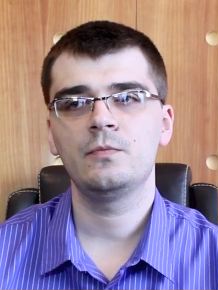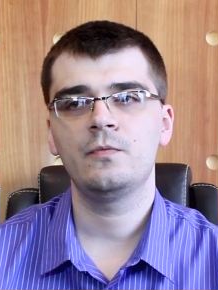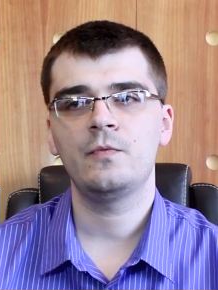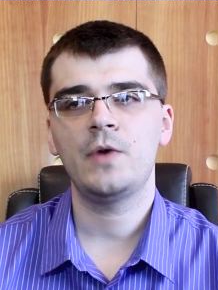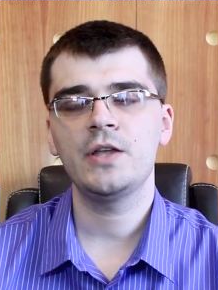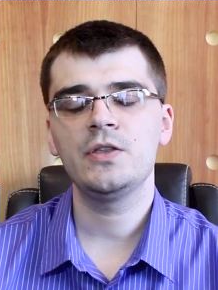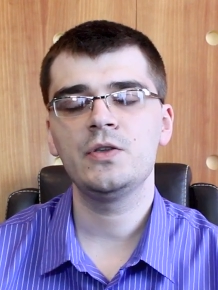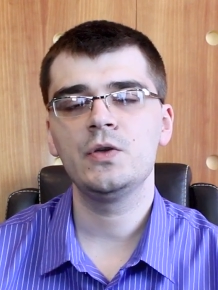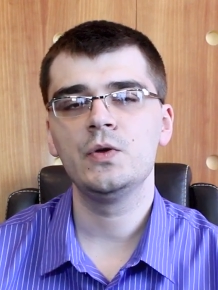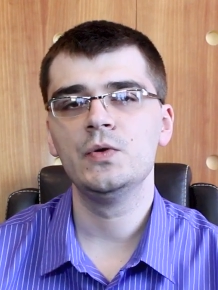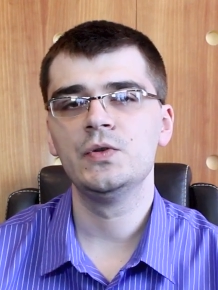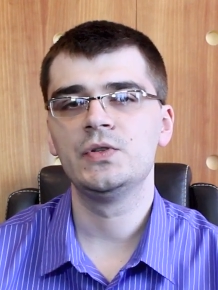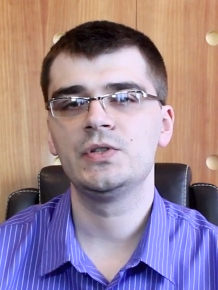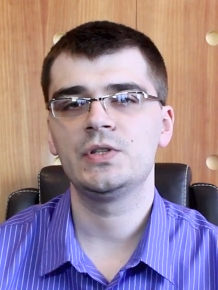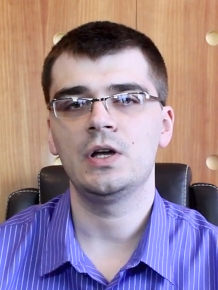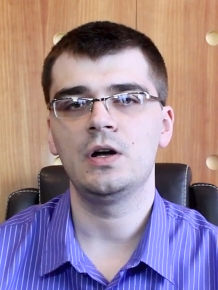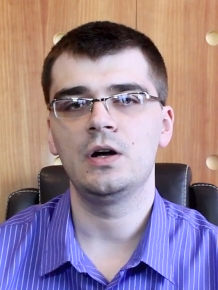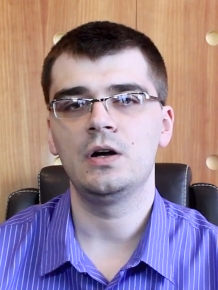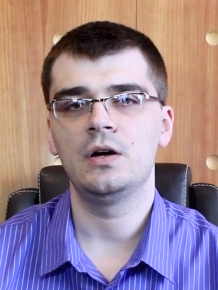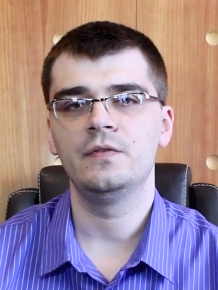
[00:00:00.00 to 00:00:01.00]
wide
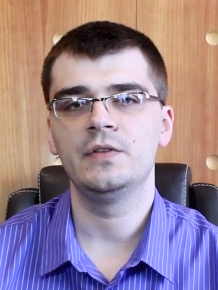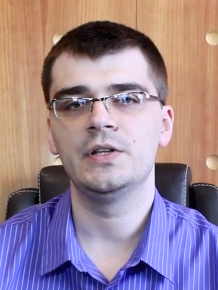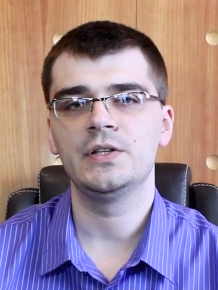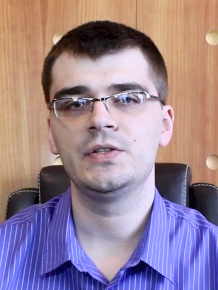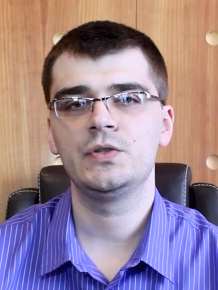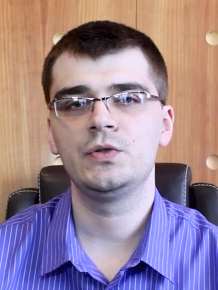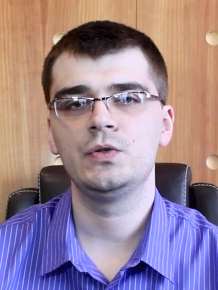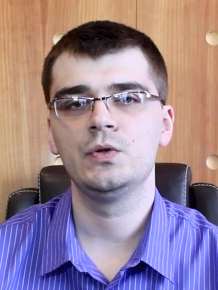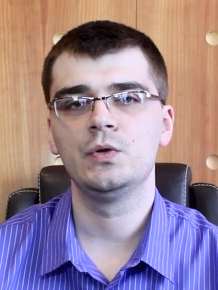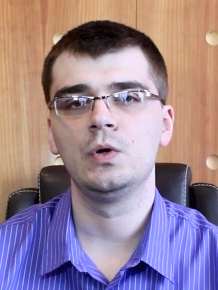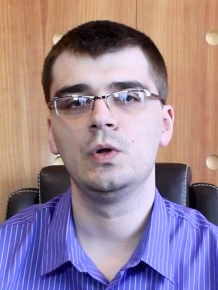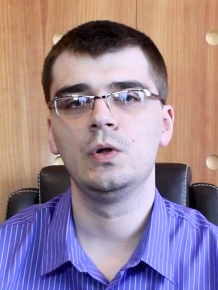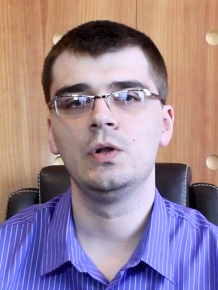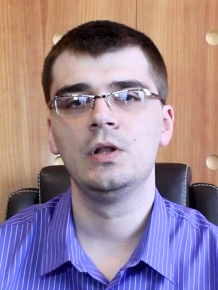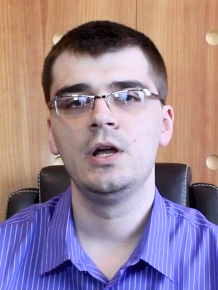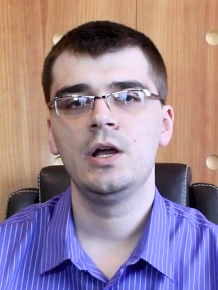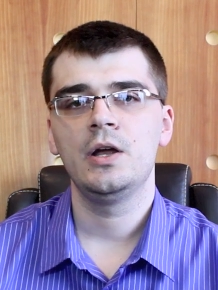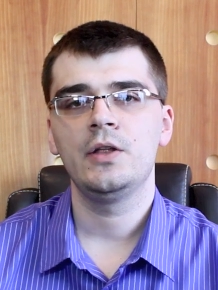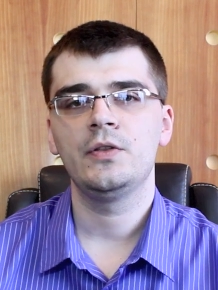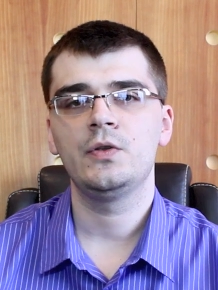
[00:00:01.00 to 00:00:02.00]
use of this
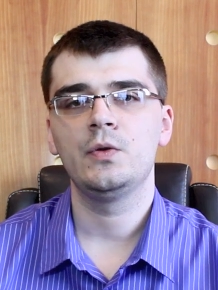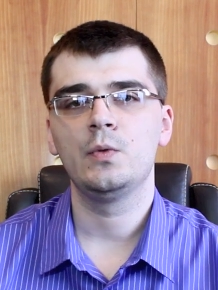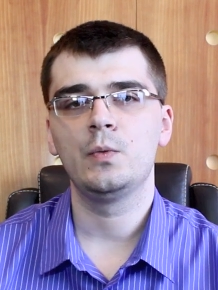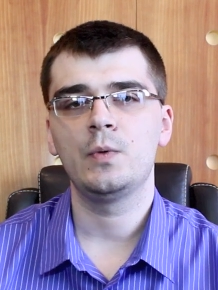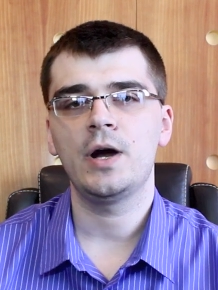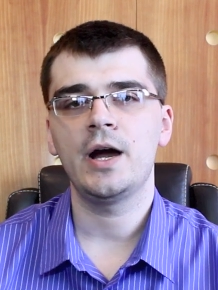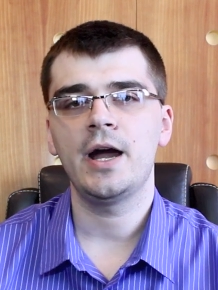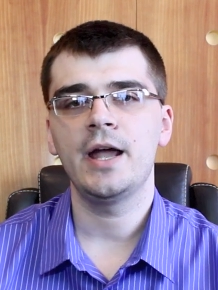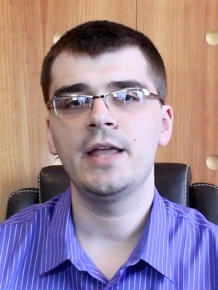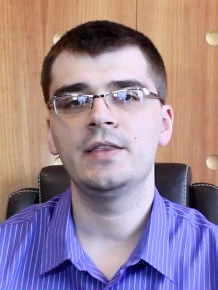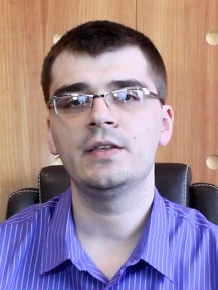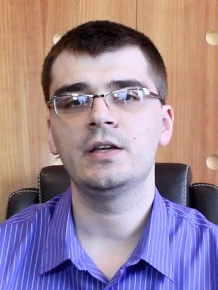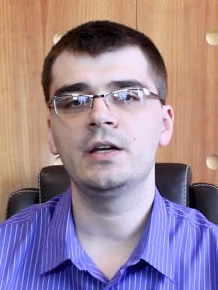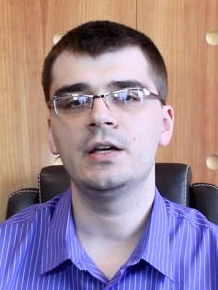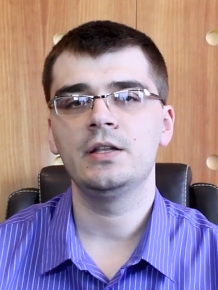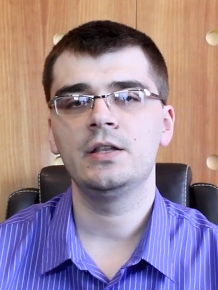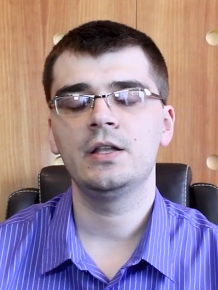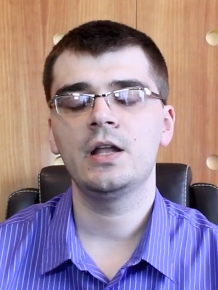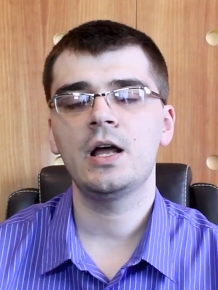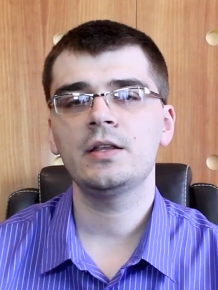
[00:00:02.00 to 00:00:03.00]
tool to write
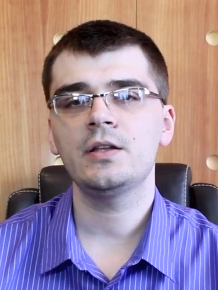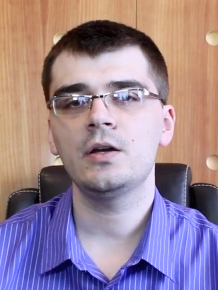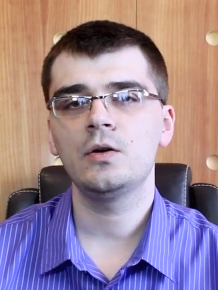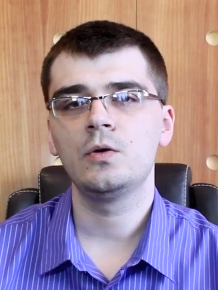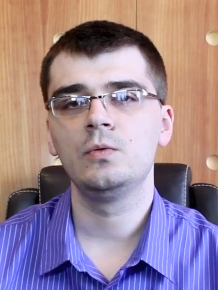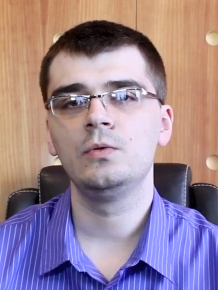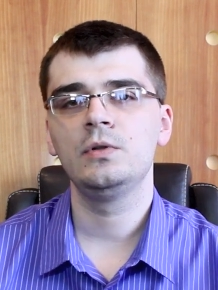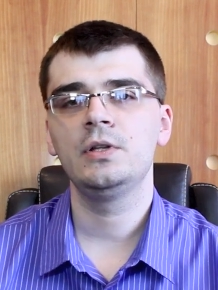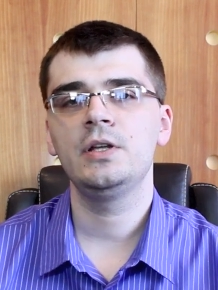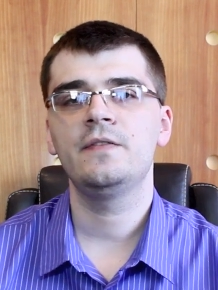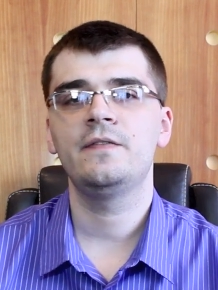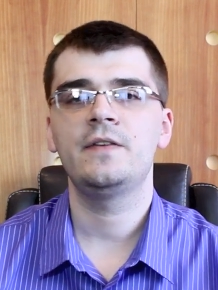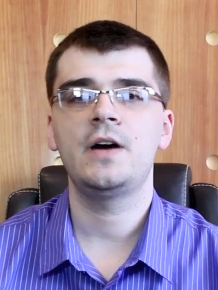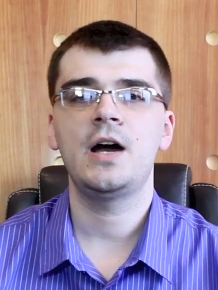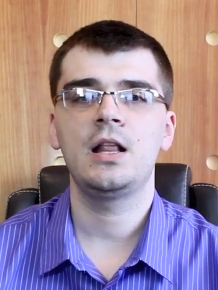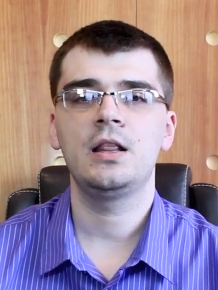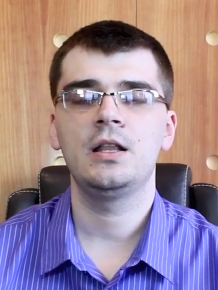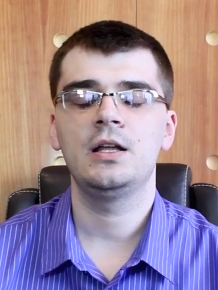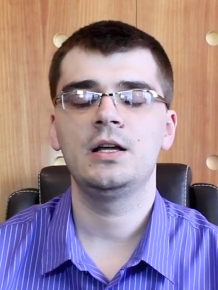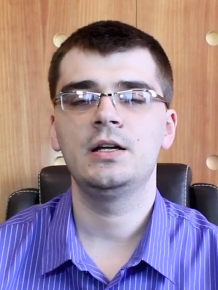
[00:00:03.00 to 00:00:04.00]
not only
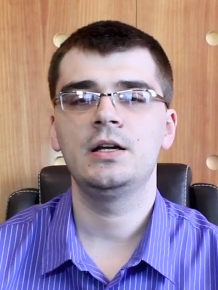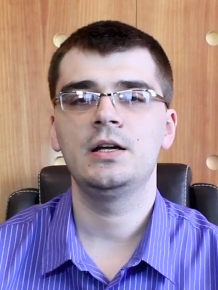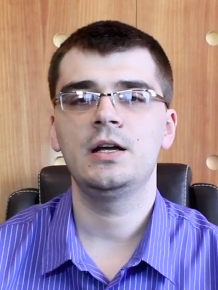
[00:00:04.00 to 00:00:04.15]
file